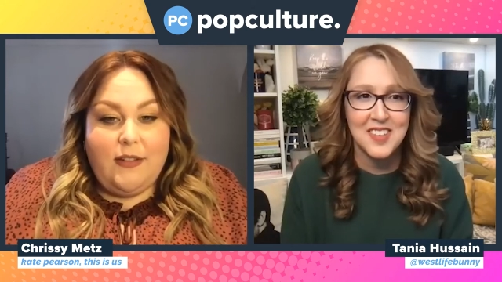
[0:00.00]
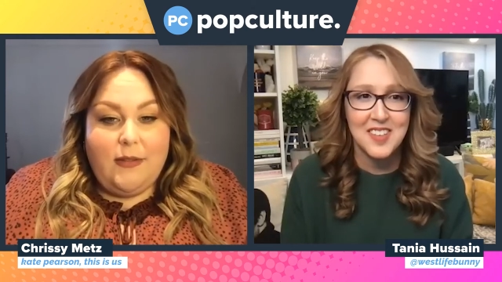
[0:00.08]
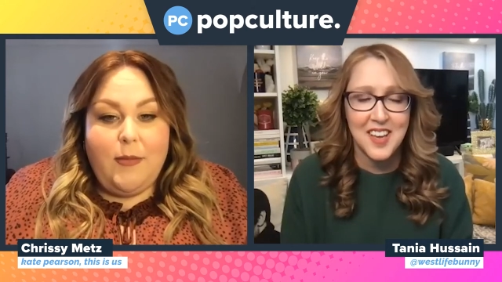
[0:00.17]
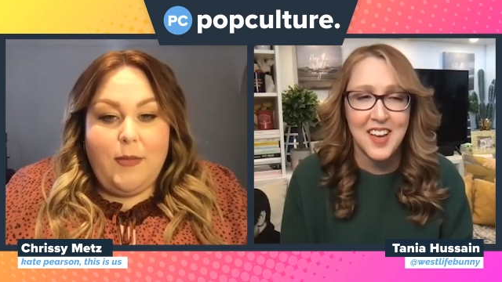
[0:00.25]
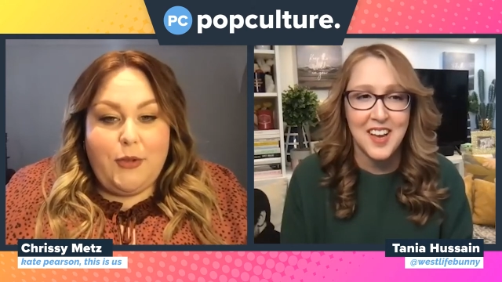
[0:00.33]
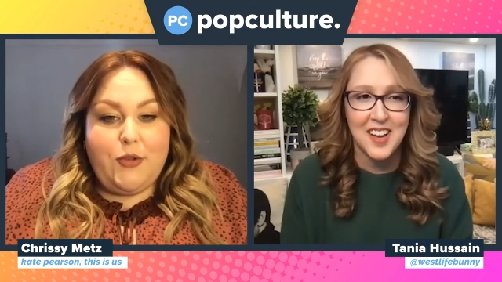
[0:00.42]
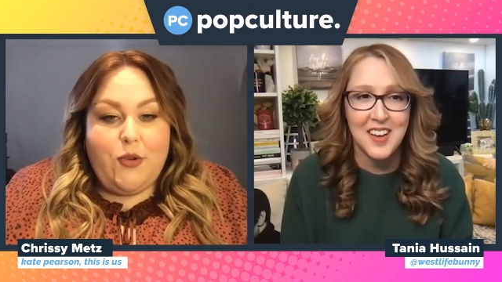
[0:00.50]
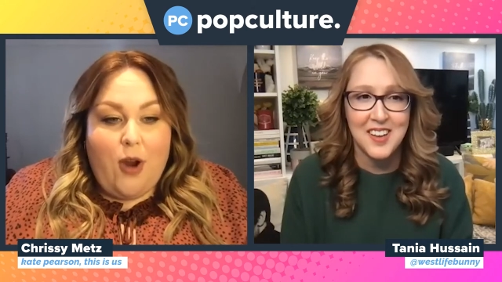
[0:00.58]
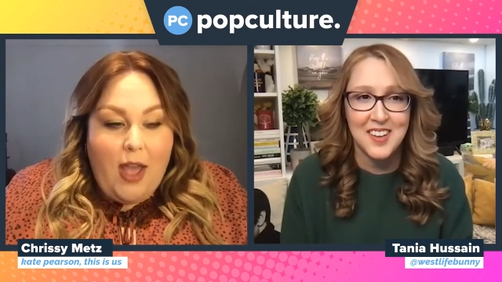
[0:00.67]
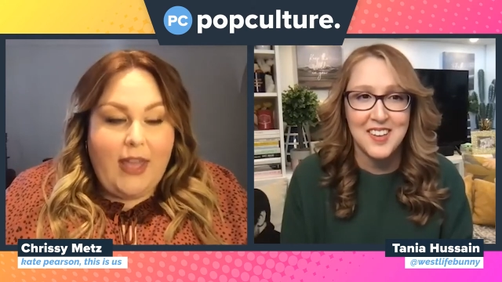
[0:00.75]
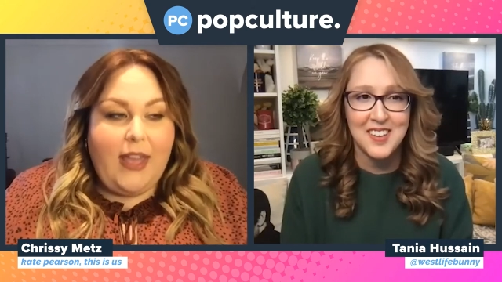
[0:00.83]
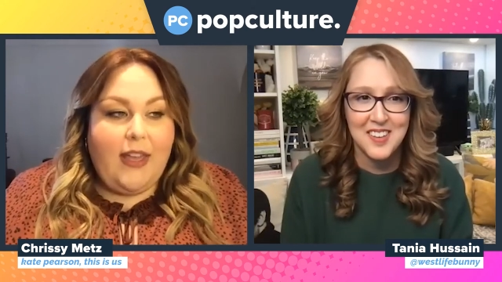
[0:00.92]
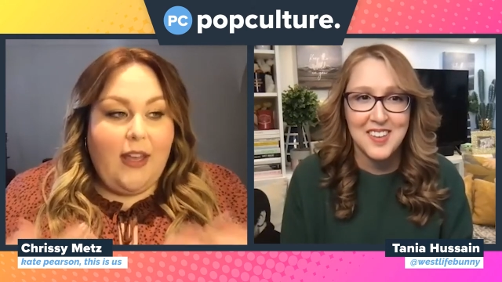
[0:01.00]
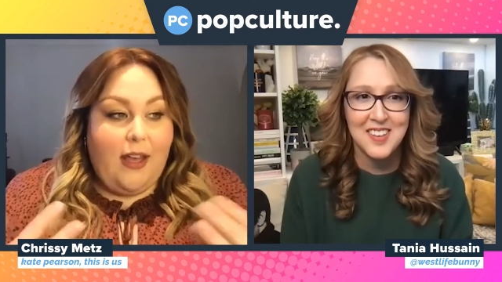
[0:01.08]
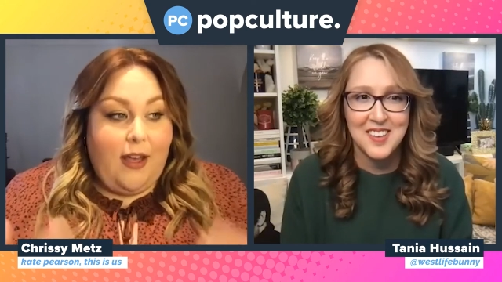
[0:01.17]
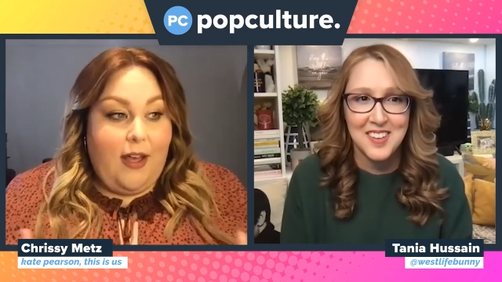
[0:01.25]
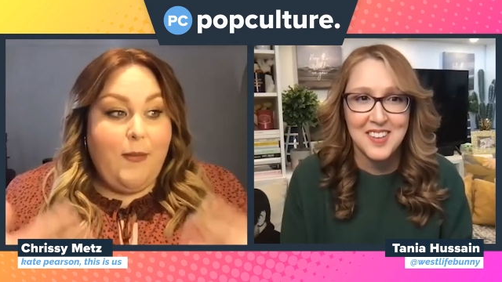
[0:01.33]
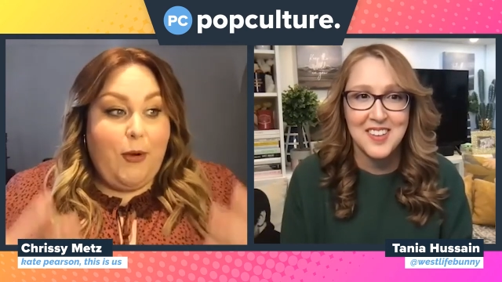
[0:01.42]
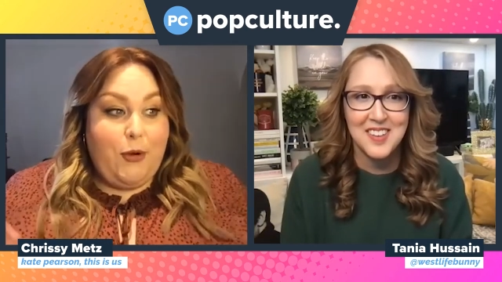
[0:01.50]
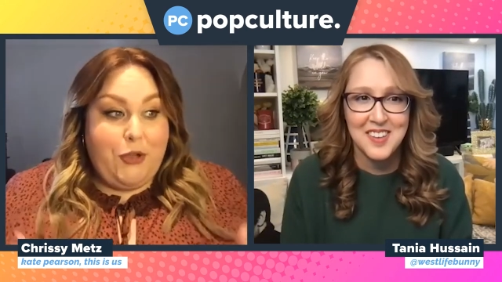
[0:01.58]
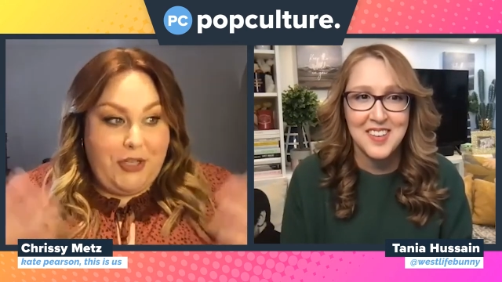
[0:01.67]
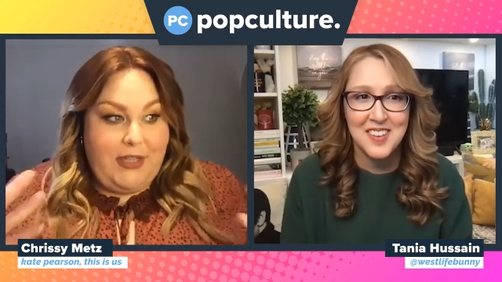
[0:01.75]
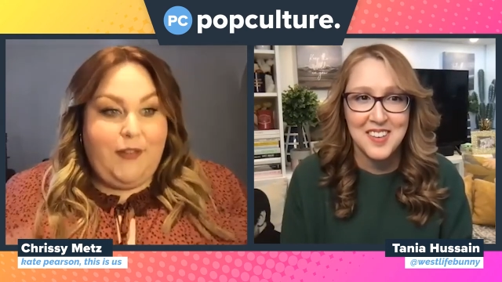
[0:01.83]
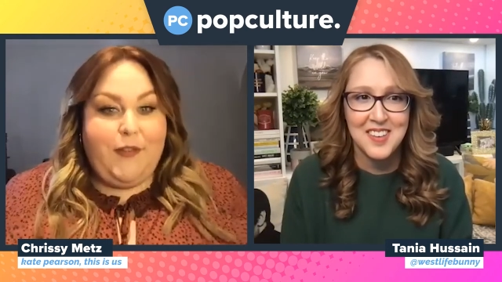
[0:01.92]
Speaker 1: the most yeah. trying uh,
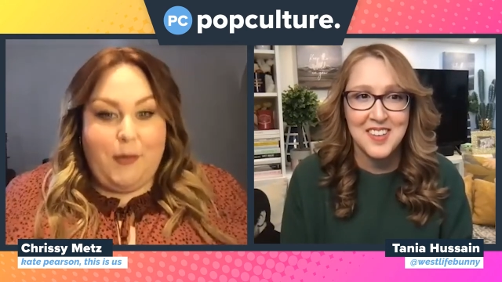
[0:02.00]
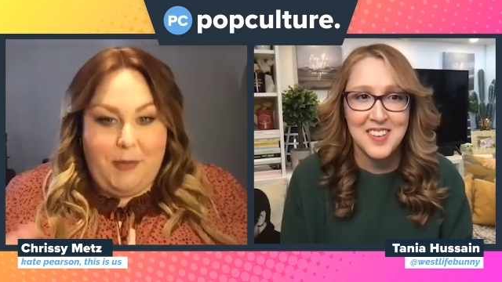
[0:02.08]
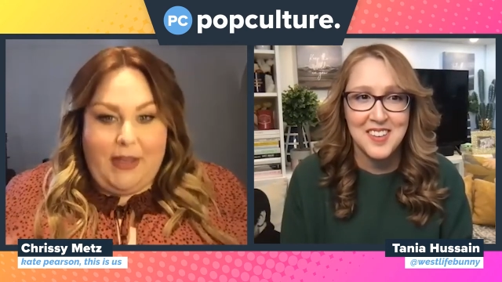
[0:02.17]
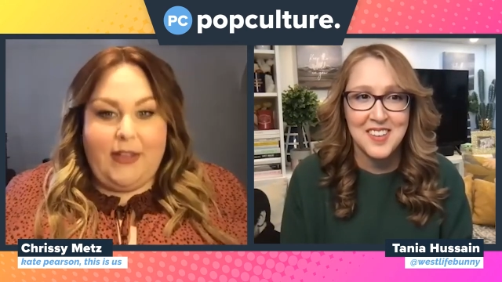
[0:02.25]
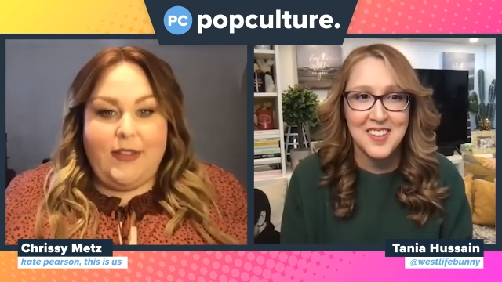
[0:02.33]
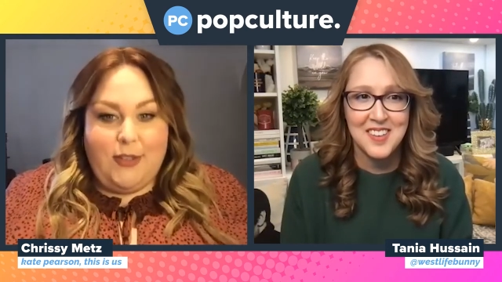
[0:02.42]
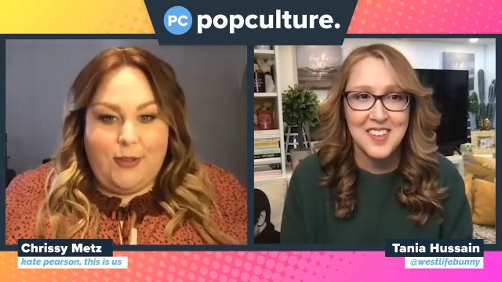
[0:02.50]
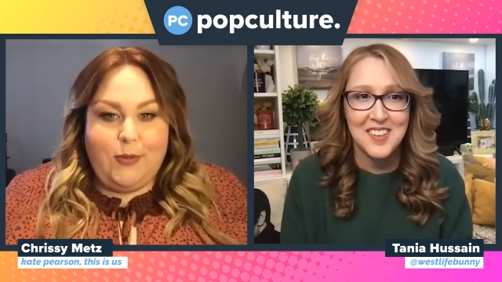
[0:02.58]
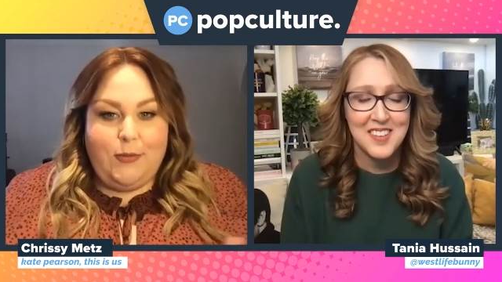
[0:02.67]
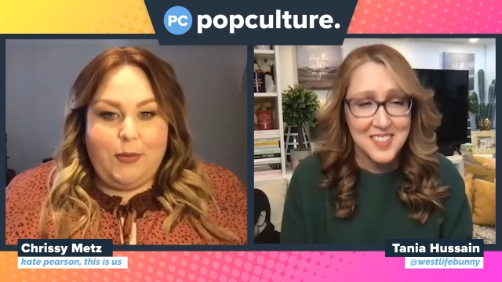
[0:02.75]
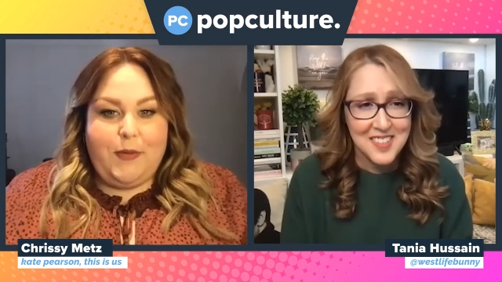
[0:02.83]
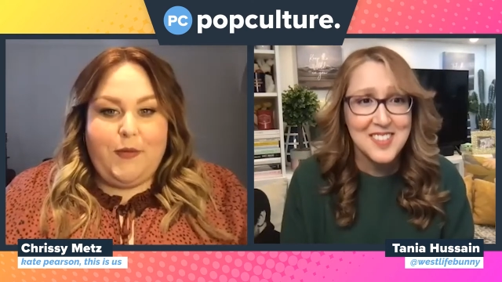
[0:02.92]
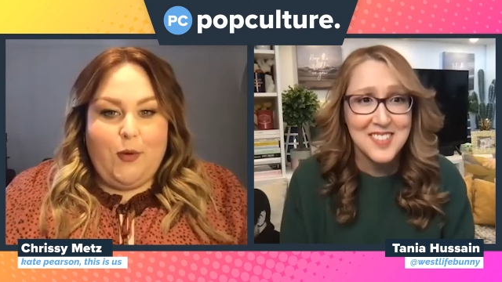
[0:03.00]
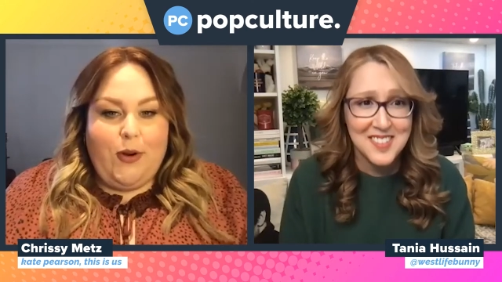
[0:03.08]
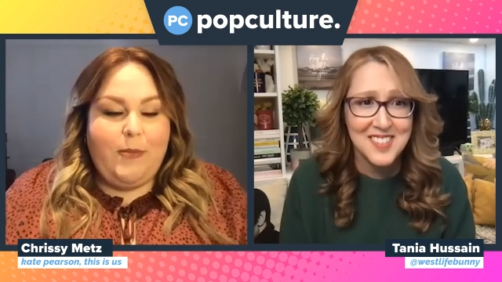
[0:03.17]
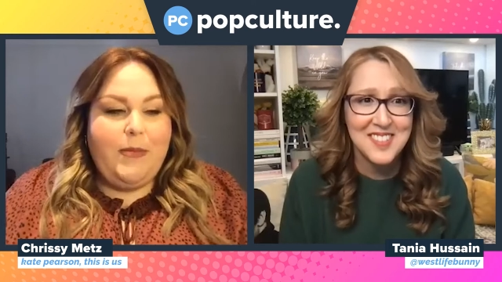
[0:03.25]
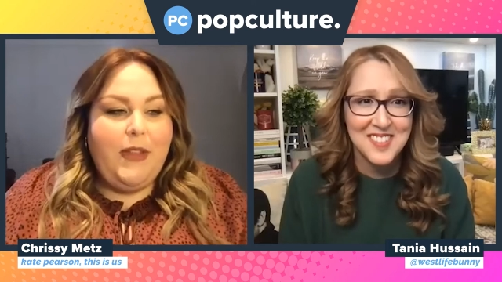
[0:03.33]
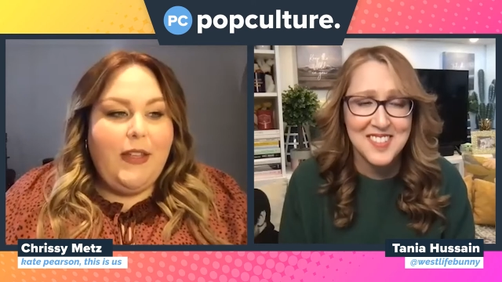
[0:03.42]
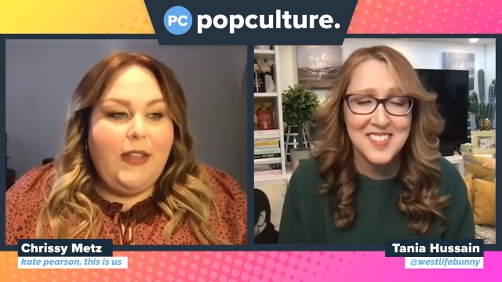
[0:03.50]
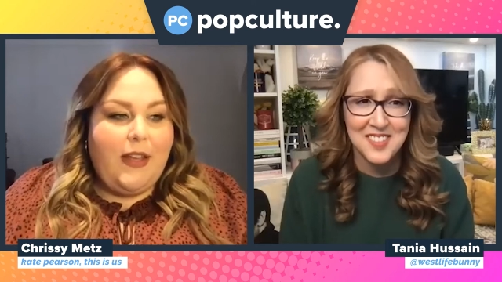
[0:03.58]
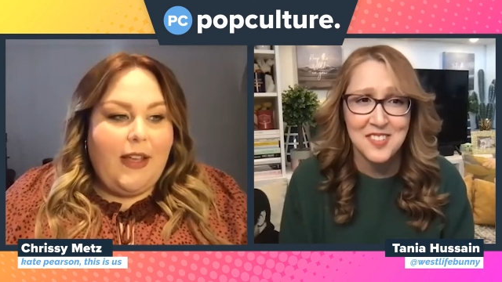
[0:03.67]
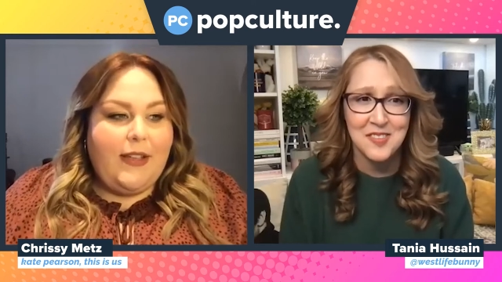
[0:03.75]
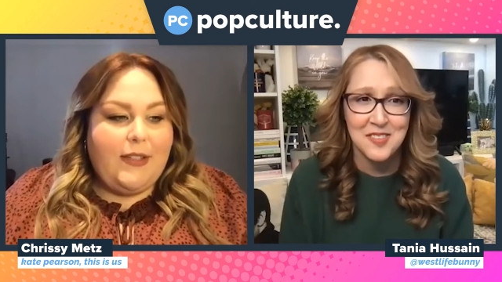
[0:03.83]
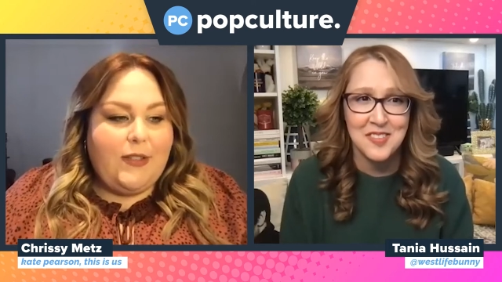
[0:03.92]
emotionally for me to perform
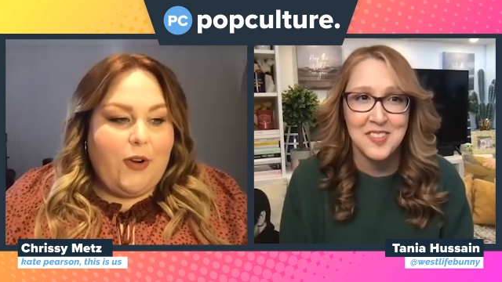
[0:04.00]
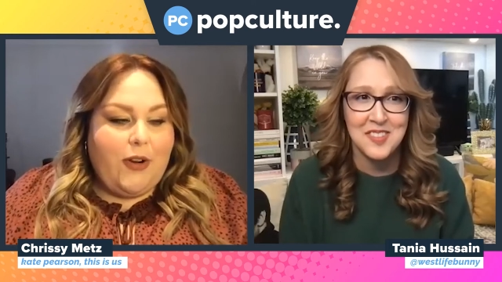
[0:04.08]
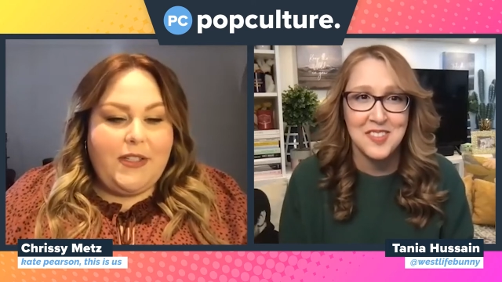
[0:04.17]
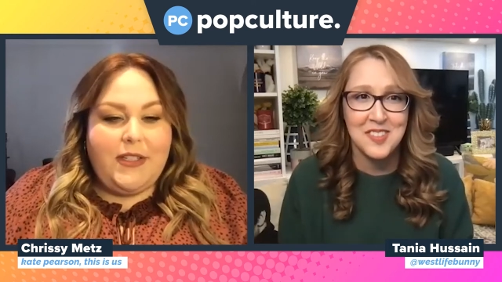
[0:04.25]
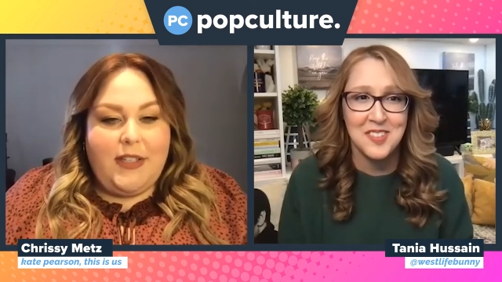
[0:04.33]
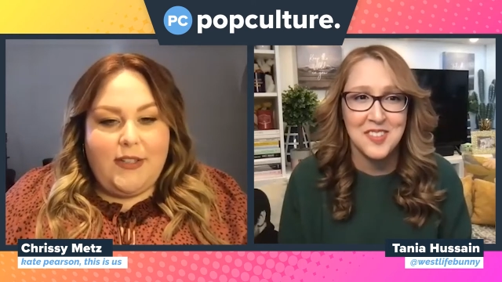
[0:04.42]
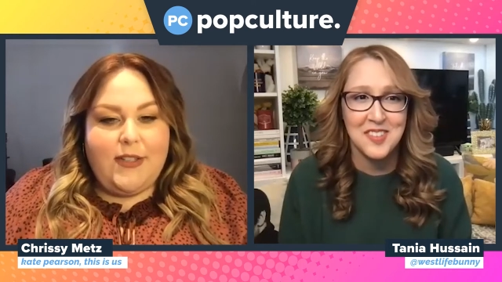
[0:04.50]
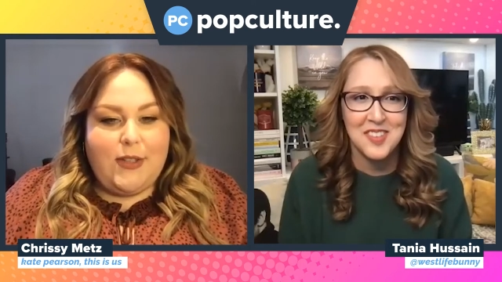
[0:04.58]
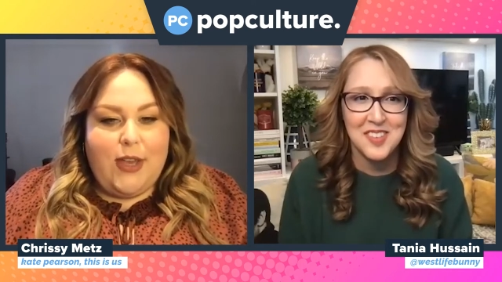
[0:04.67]
mm-hmm. as far as the seasons go.